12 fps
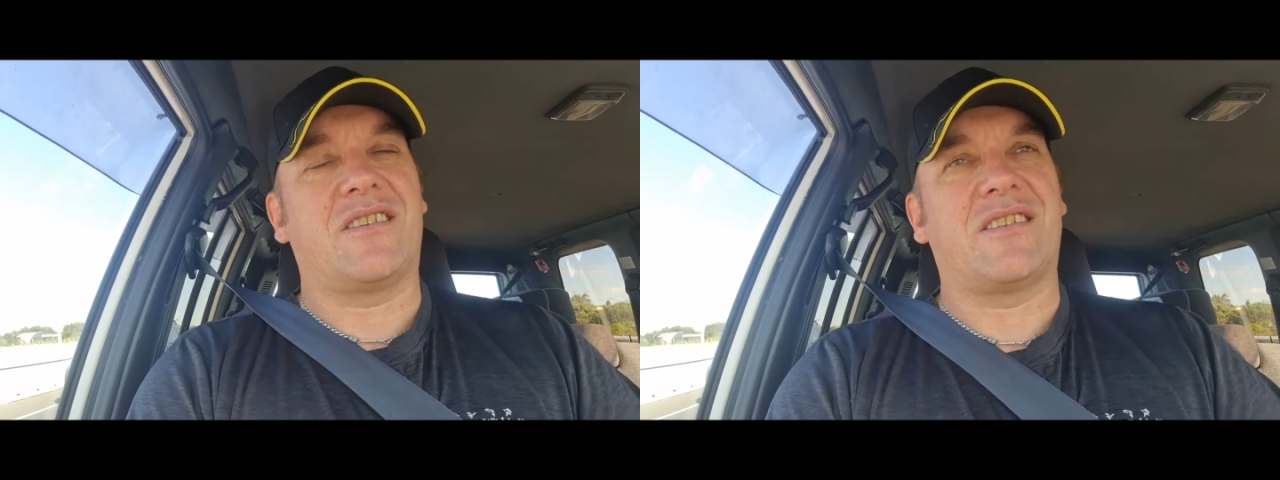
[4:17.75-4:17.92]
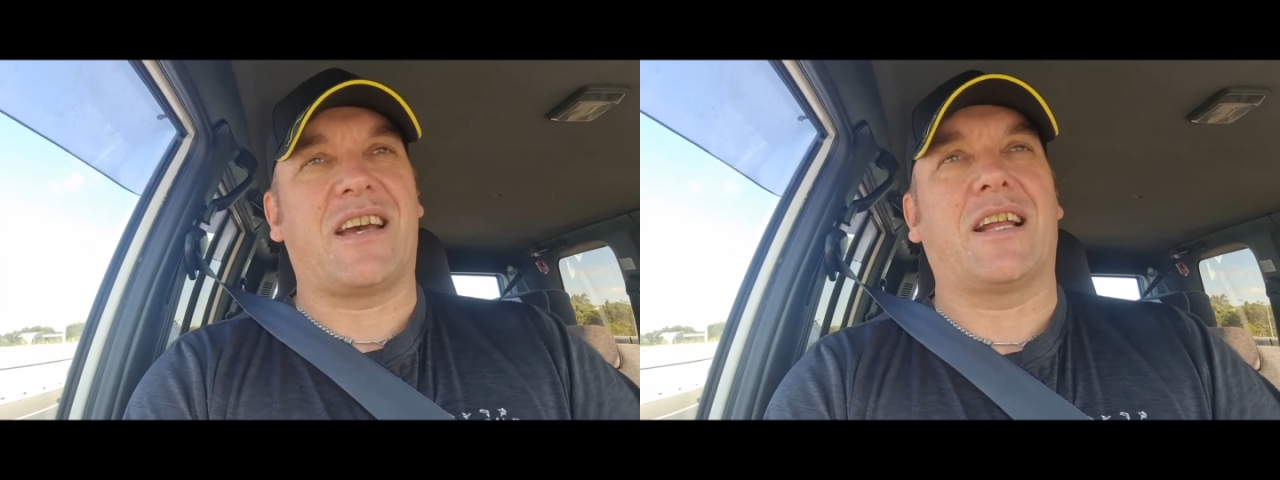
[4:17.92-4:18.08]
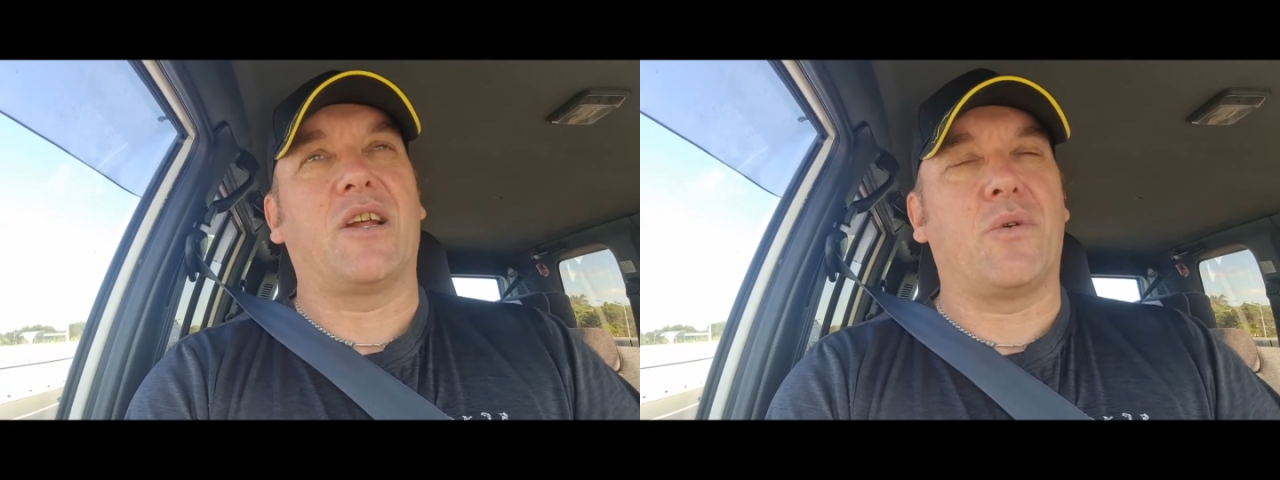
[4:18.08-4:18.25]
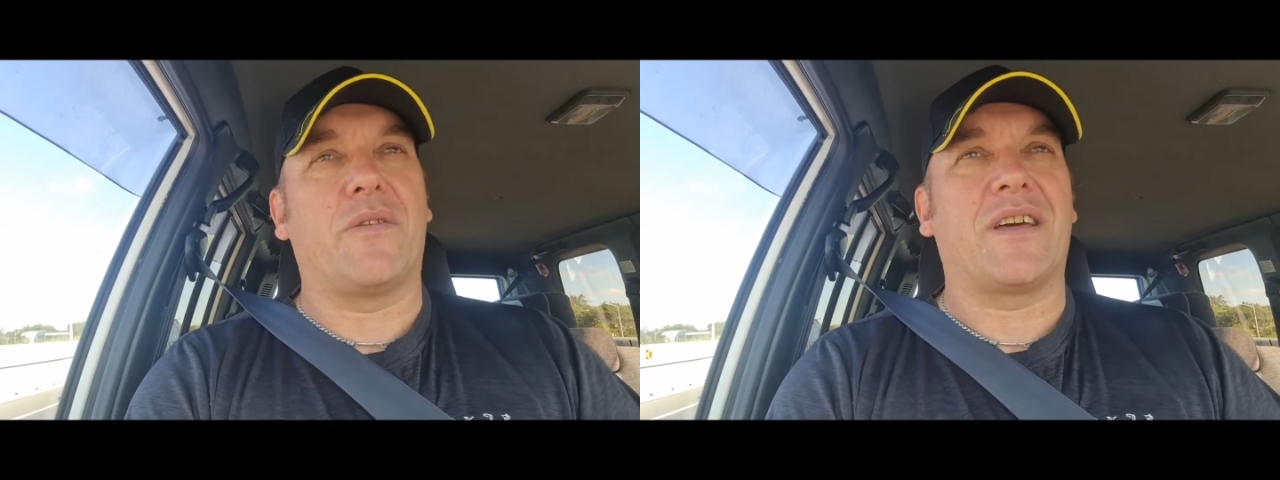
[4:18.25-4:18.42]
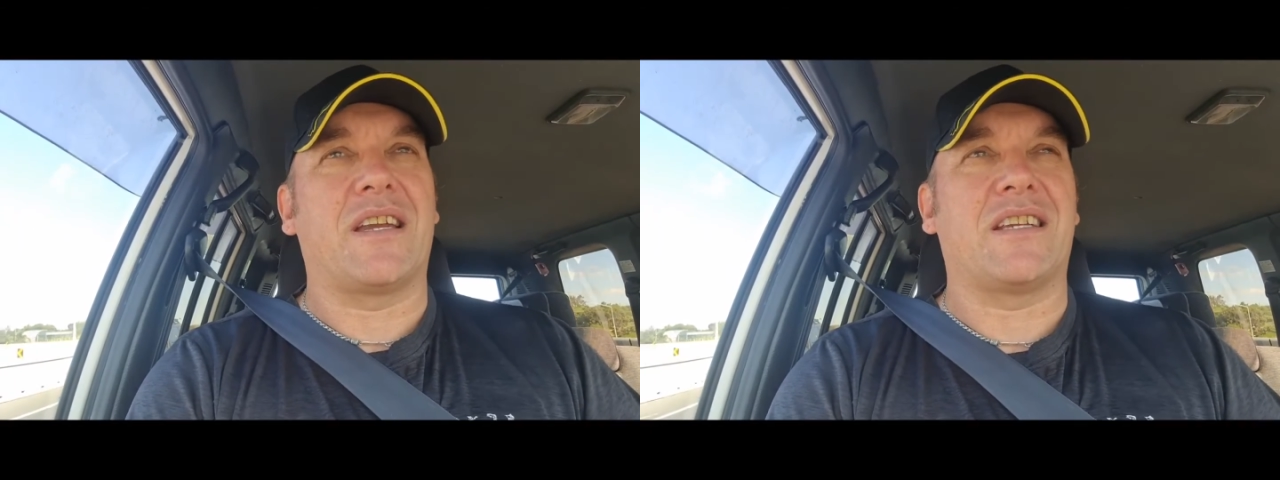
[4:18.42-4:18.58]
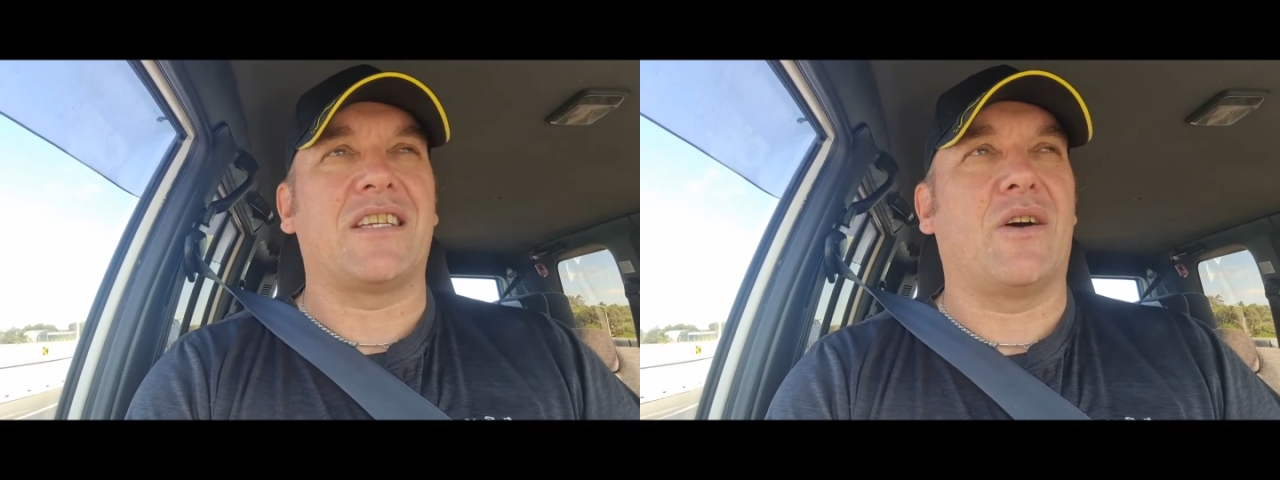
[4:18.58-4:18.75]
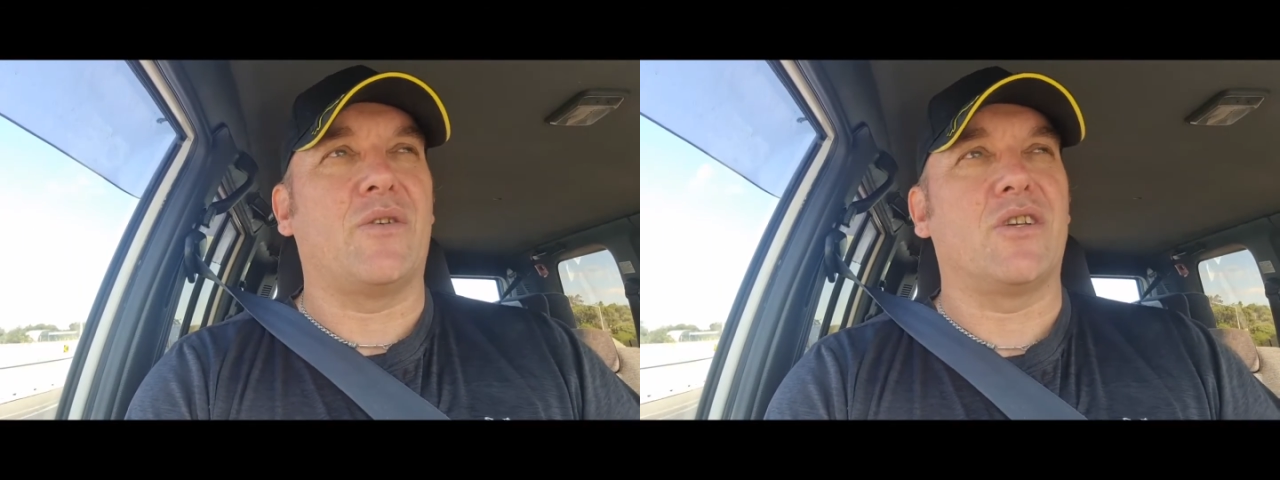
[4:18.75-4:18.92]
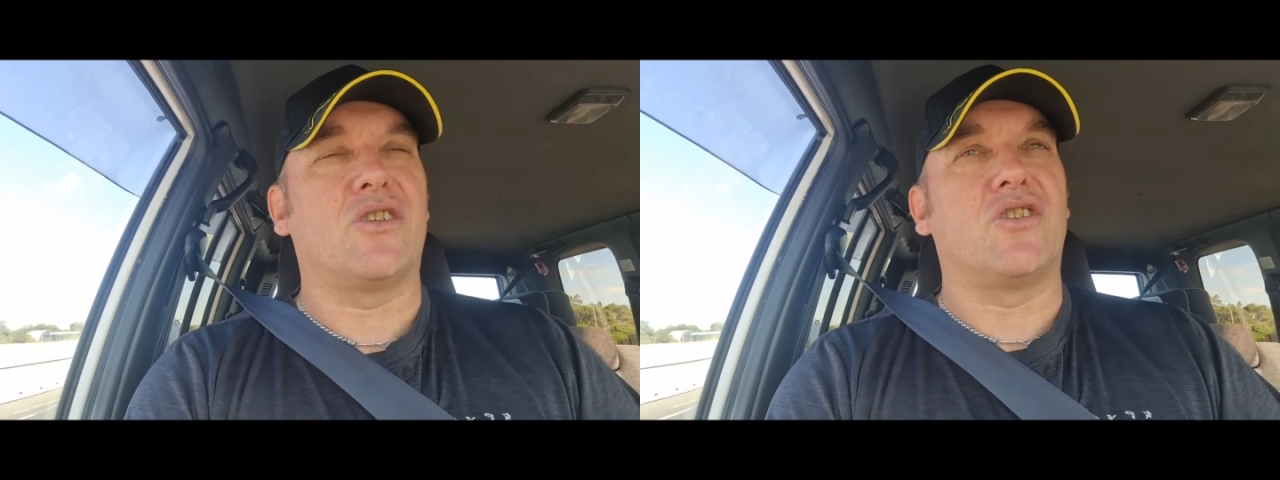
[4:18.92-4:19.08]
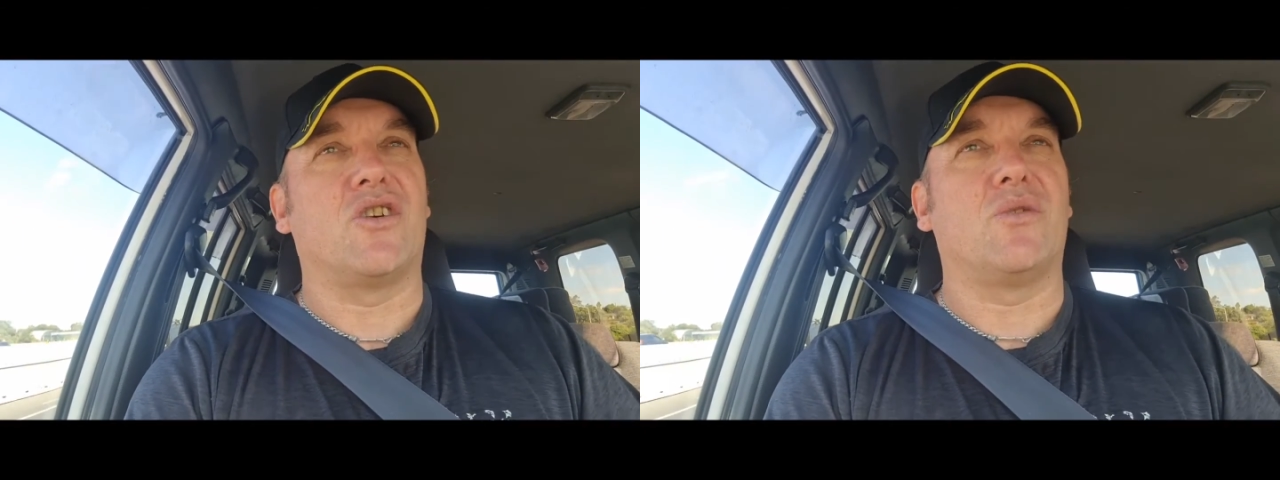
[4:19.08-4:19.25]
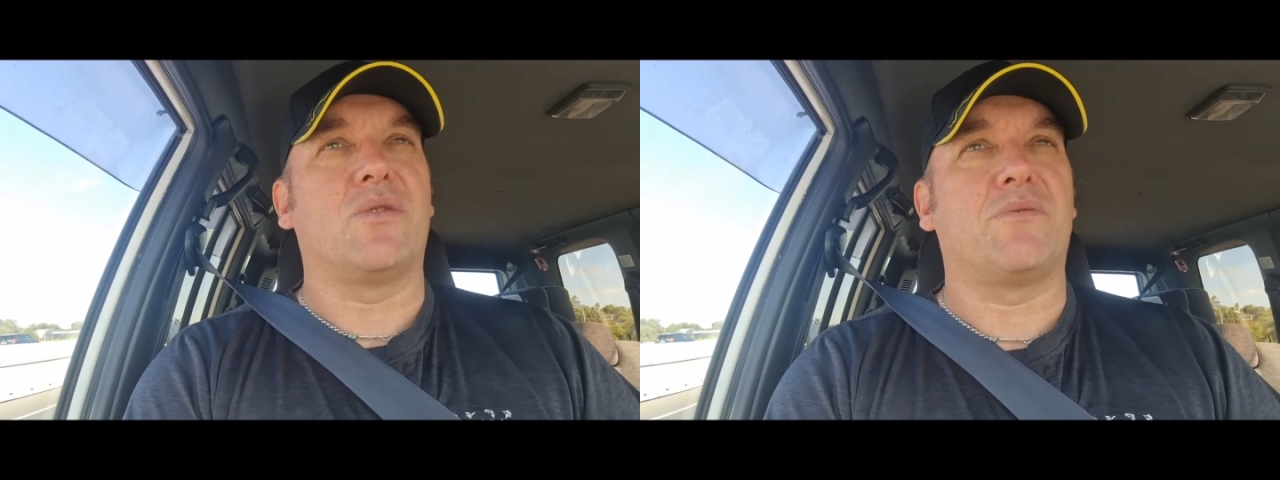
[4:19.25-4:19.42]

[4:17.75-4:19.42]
exactly what they're going to tell you to do